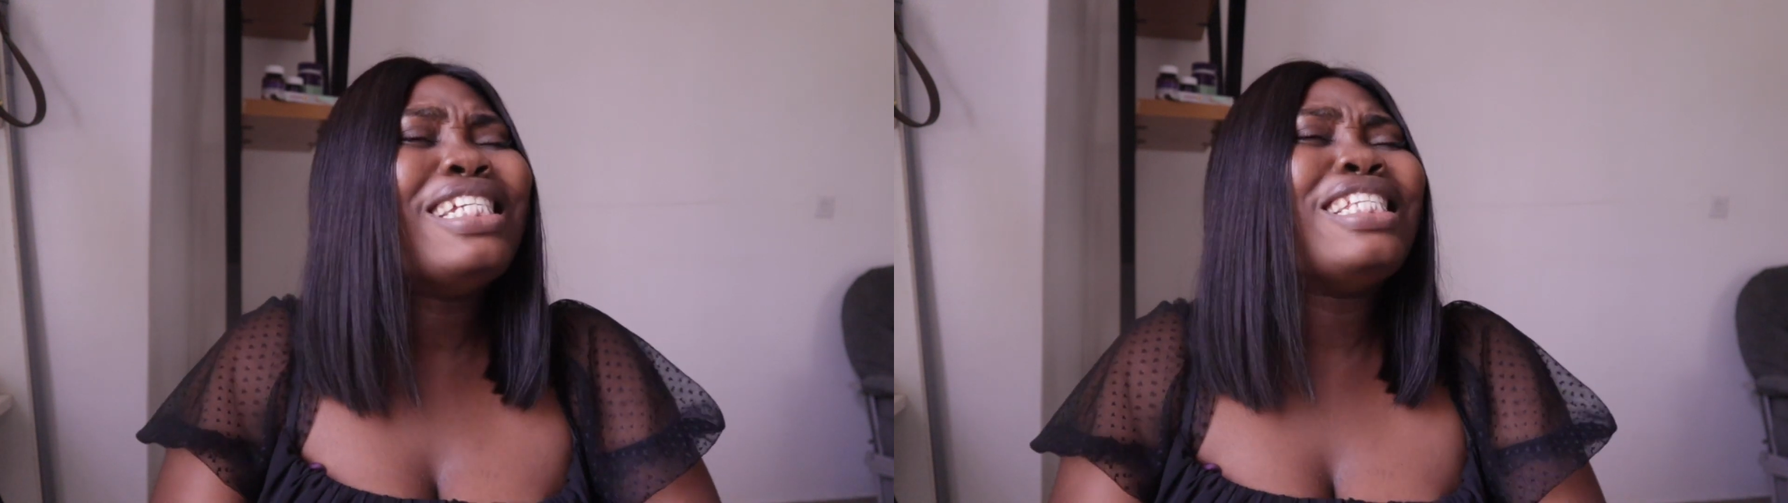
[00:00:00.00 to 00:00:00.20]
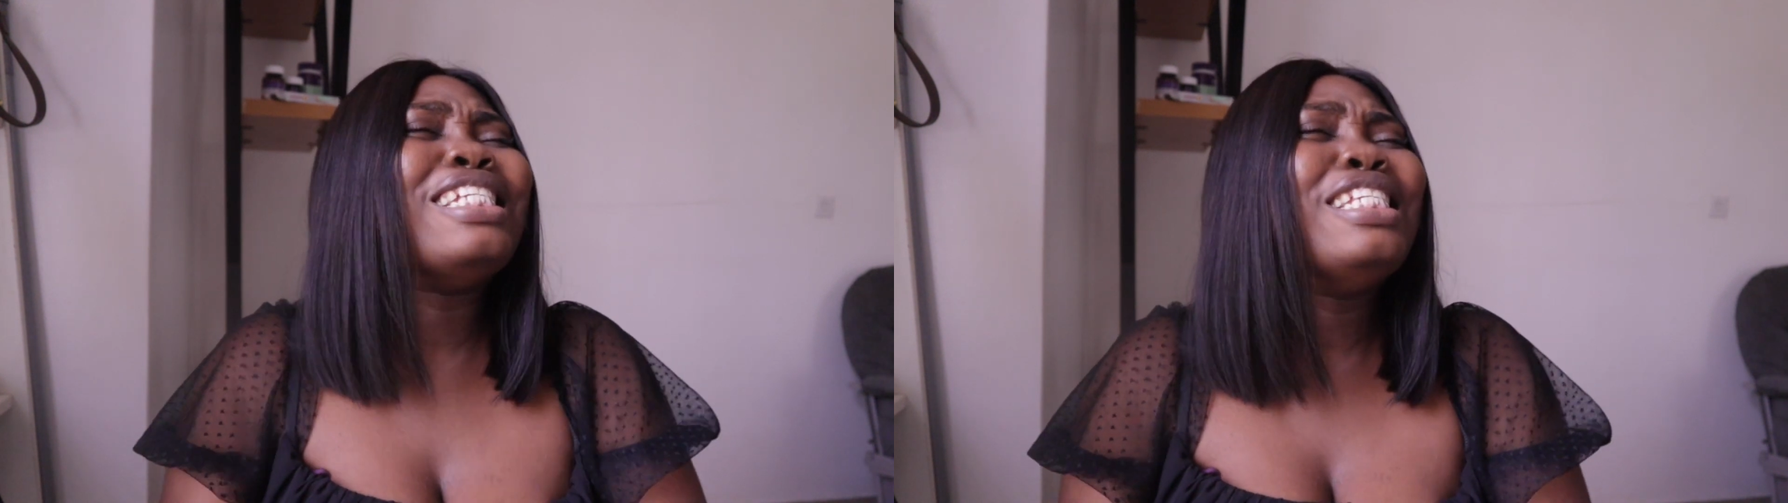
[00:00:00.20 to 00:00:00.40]

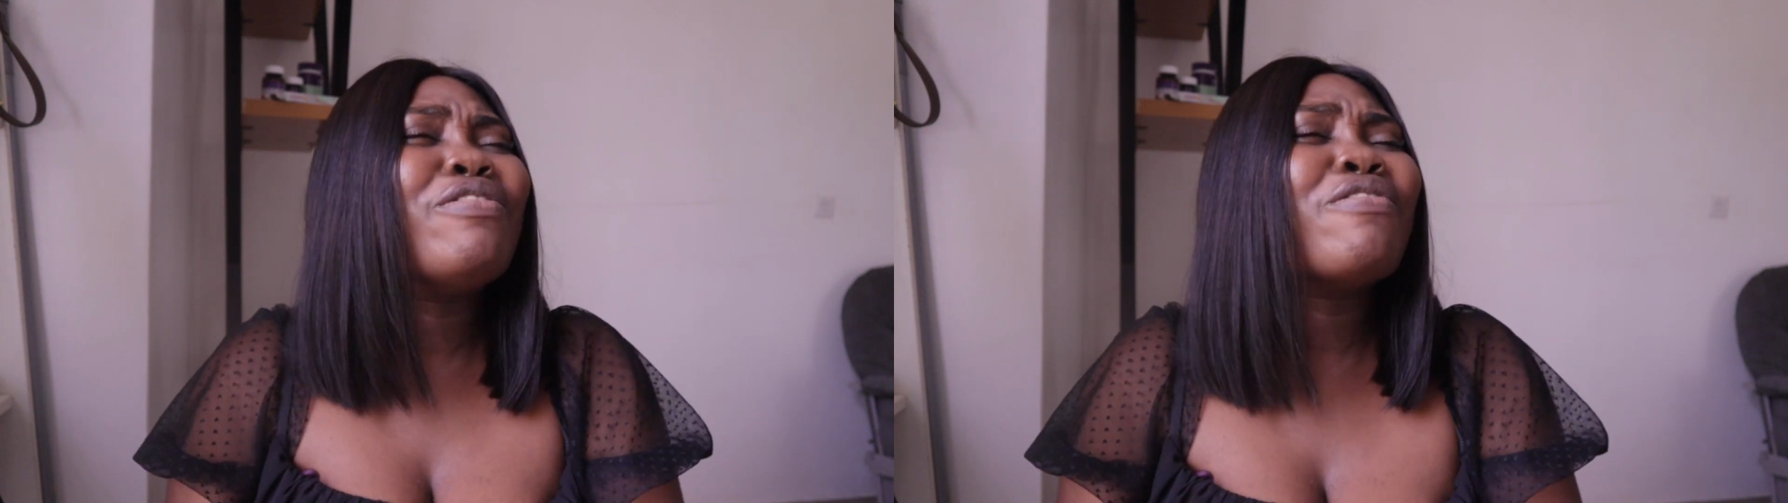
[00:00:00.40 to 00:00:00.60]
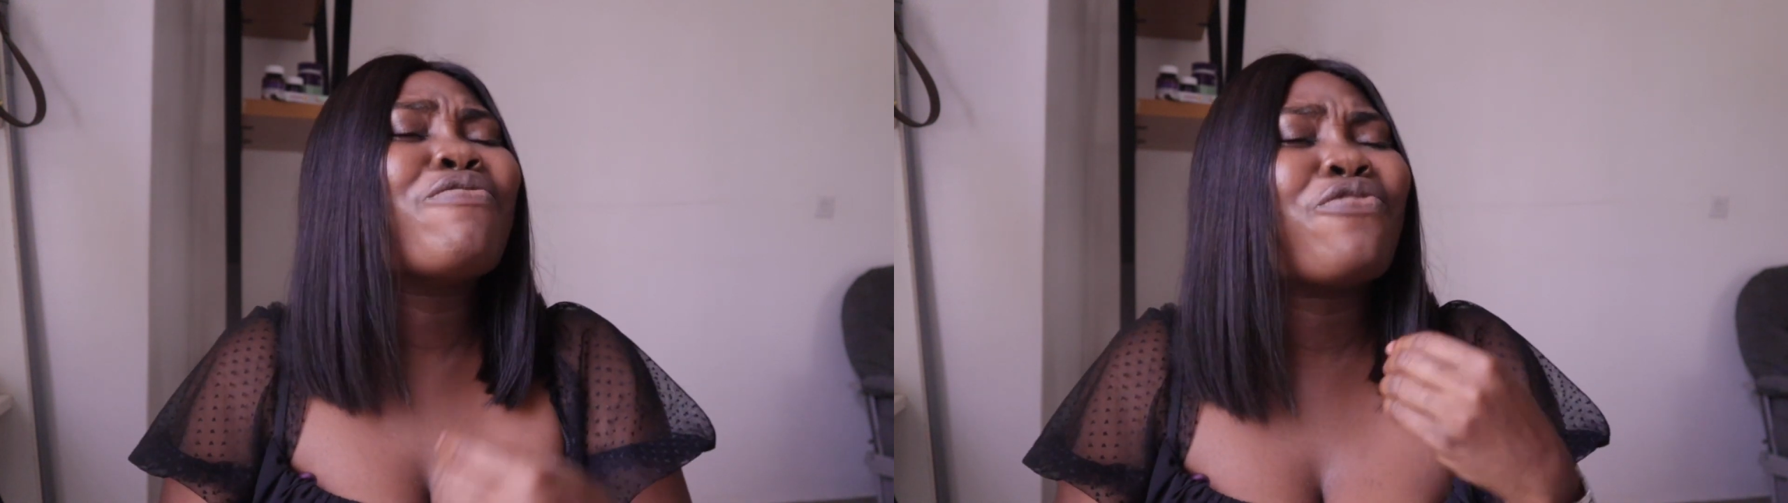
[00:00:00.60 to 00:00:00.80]
in the
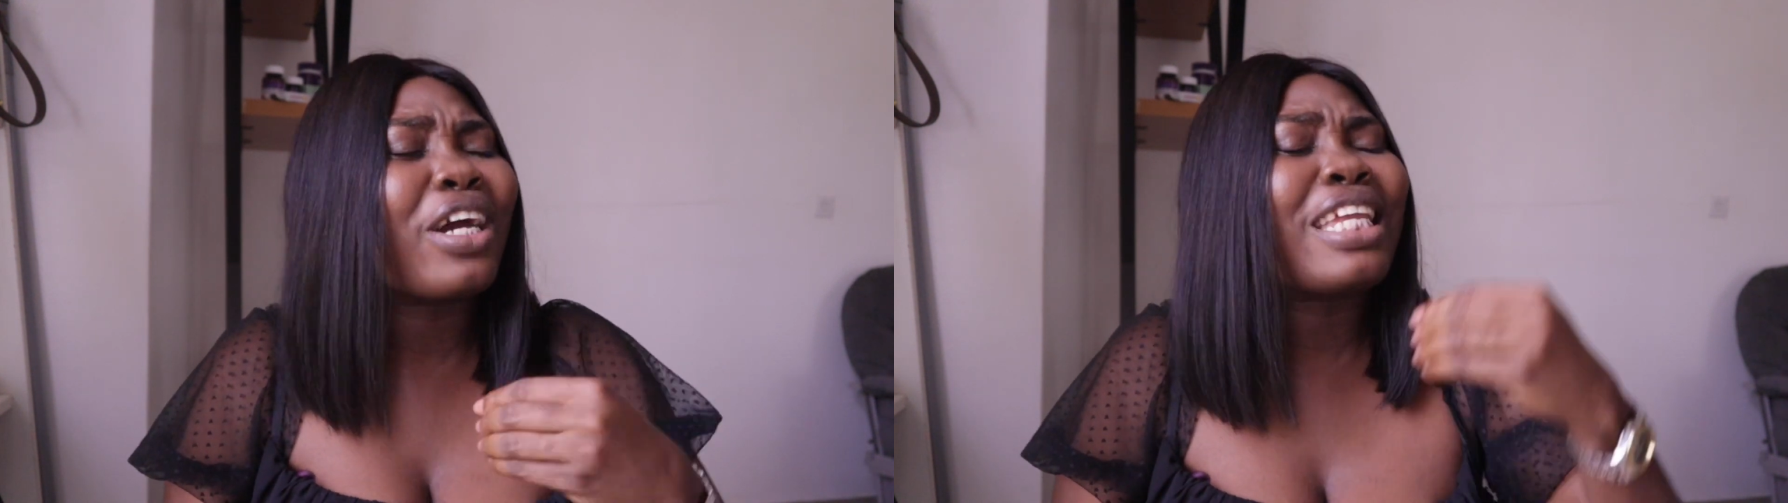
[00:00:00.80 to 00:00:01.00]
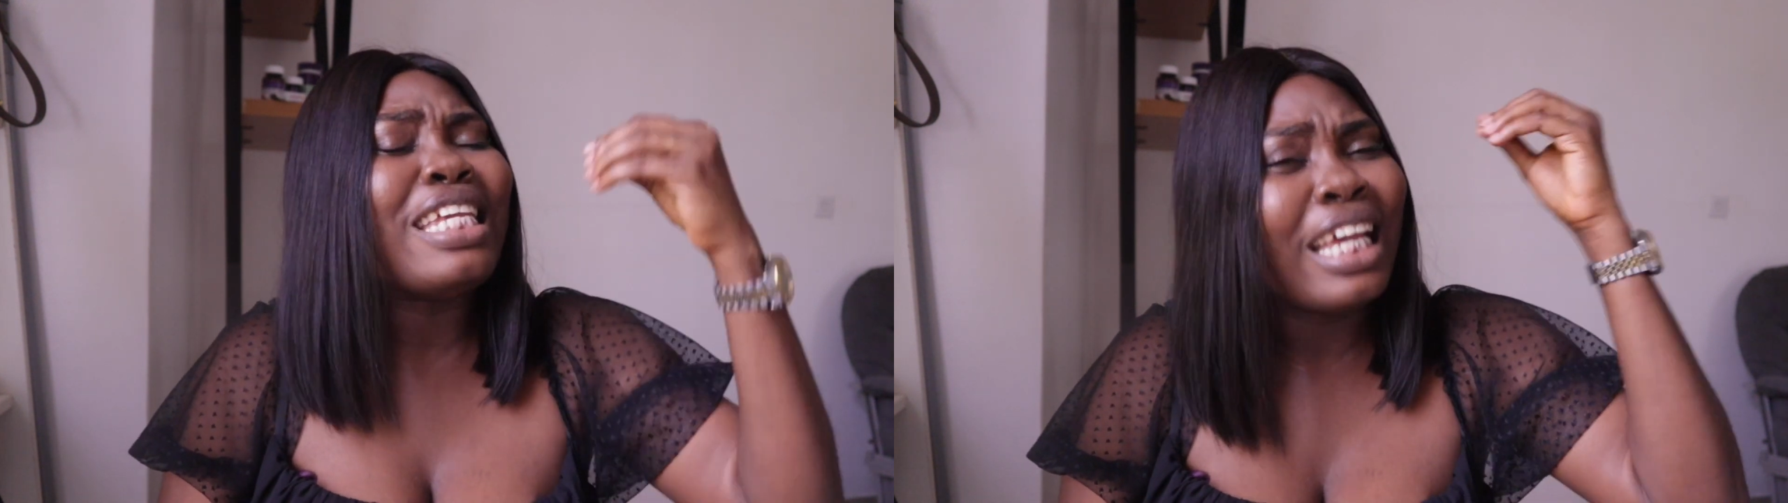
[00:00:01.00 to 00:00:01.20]
living
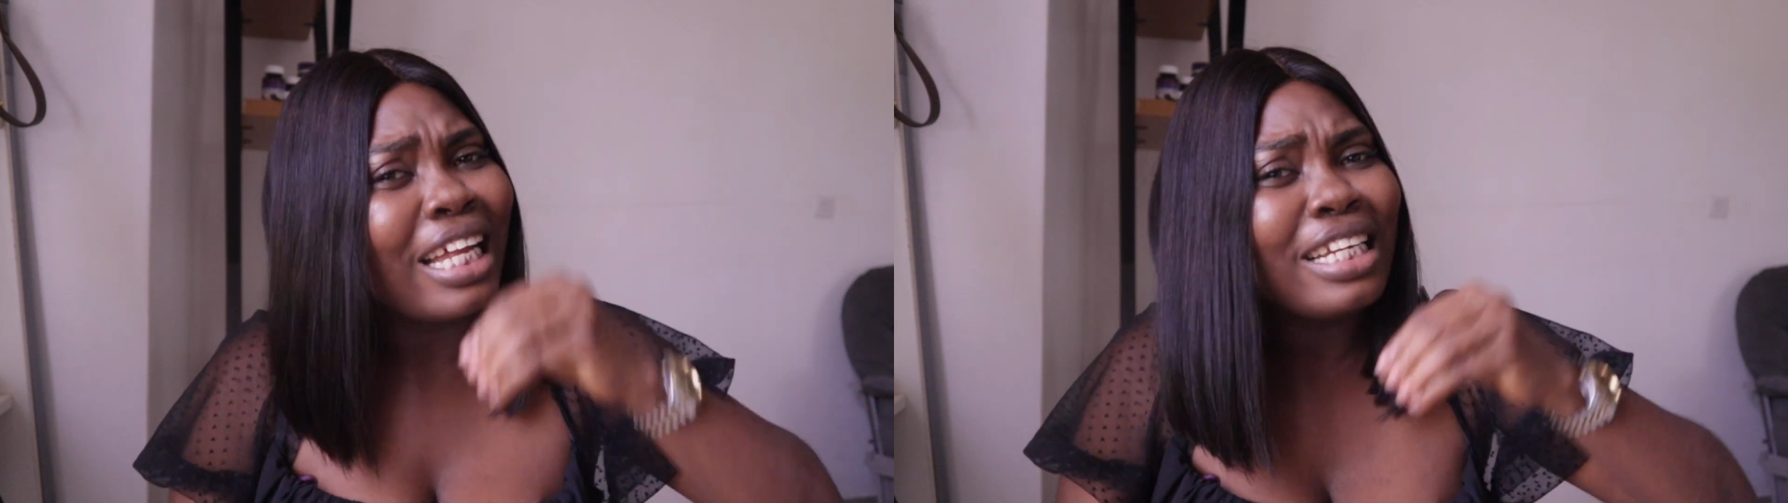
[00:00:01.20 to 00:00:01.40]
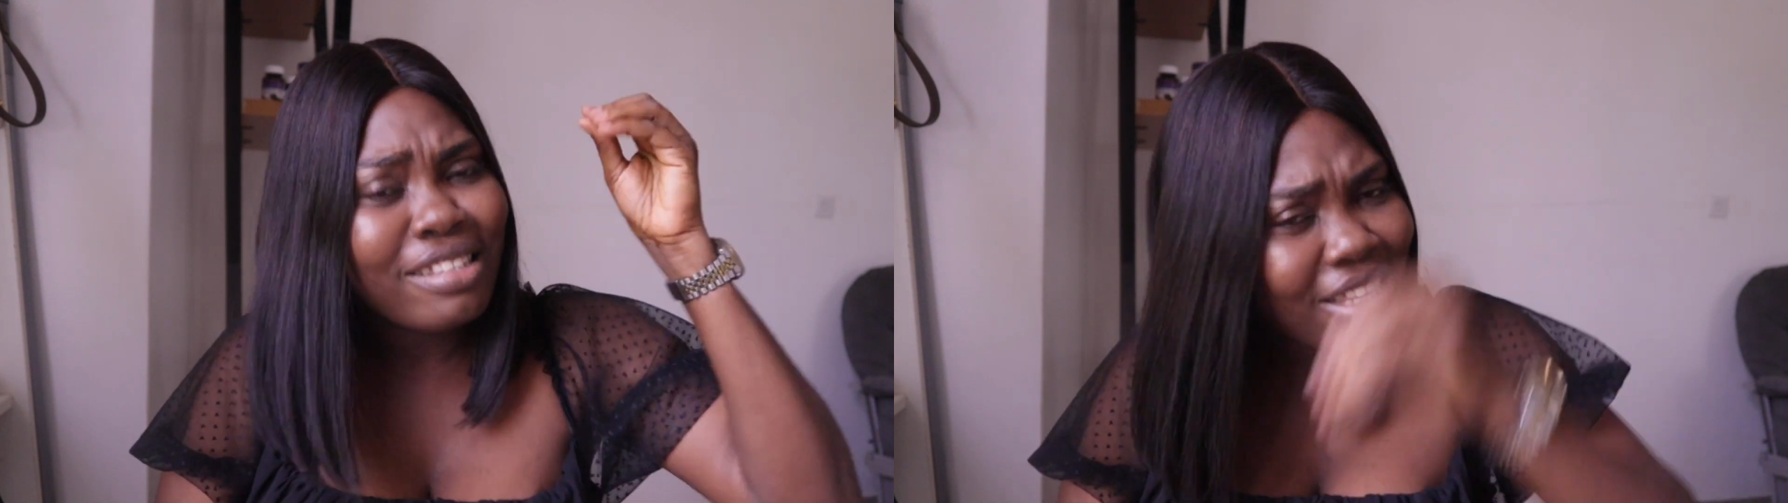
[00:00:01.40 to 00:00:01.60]
fucking
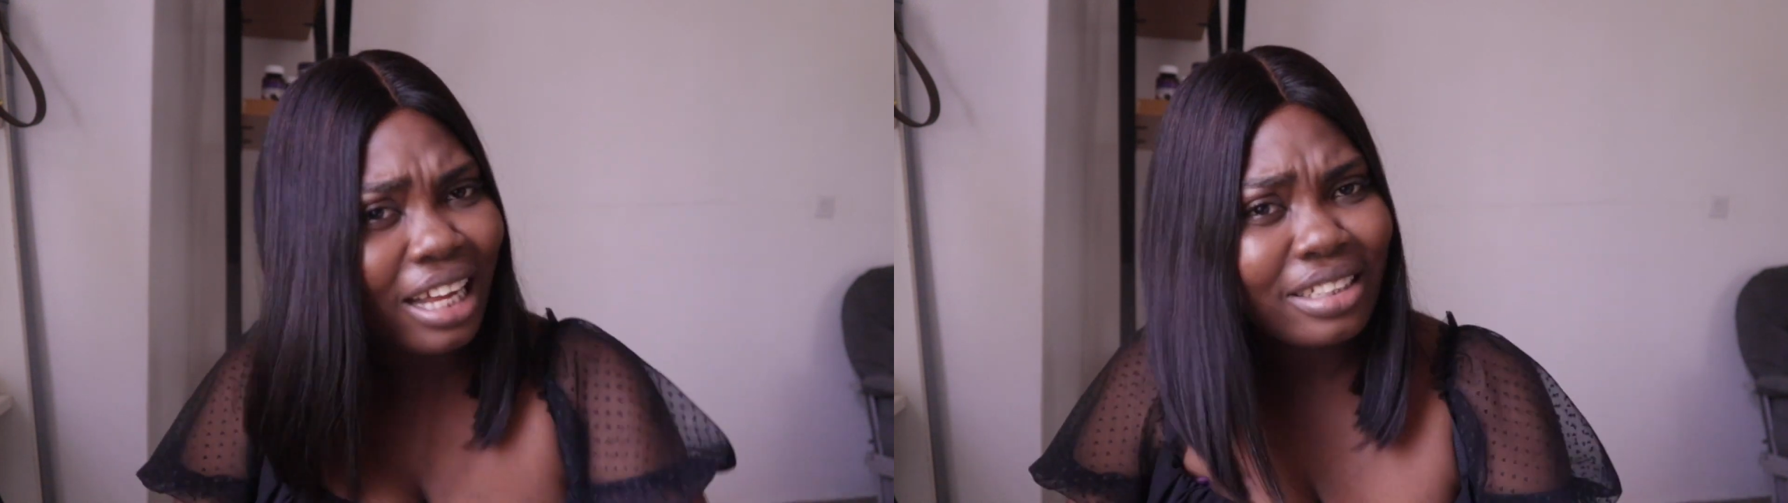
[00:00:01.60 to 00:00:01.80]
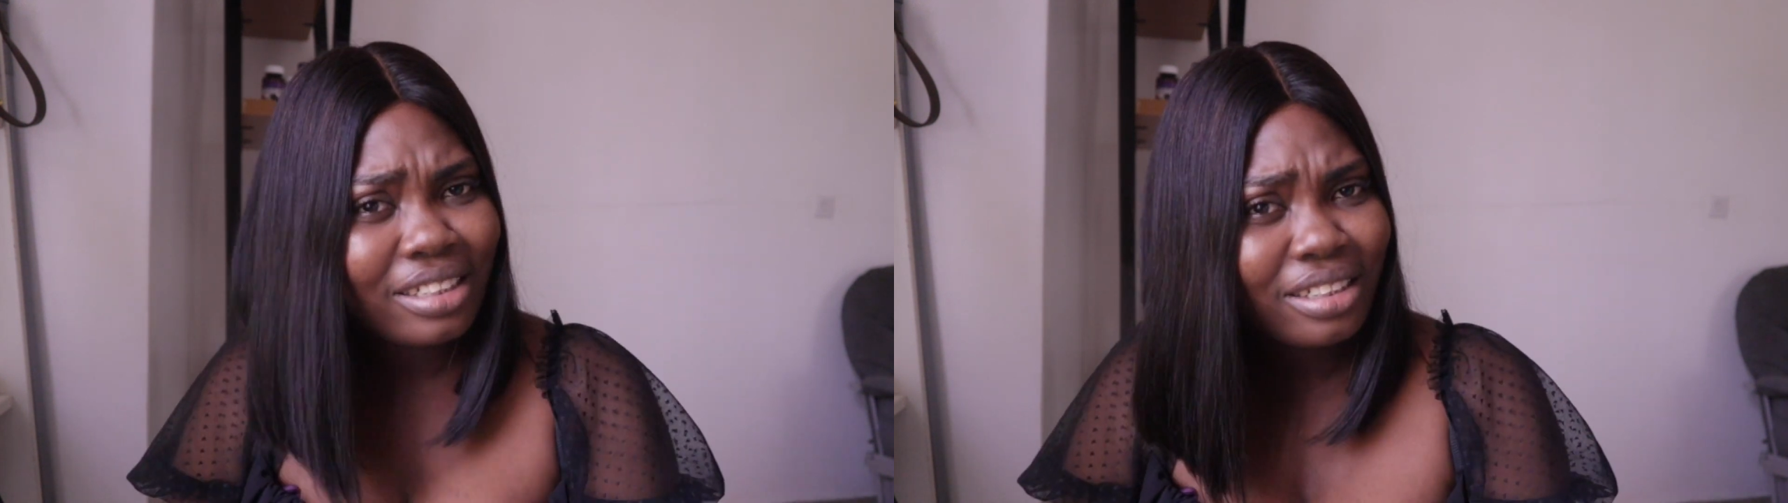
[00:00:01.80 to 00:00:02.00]
hell is that?